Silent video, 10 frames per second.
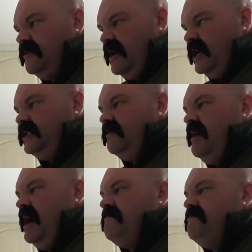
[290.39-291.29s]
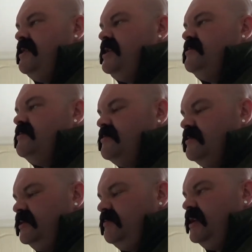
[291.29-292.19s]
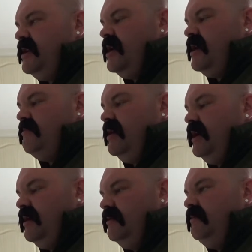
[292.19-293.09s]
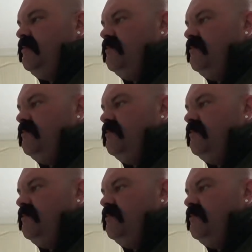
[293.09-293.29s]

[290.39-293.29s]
How's your mum been? She's been a nightmare.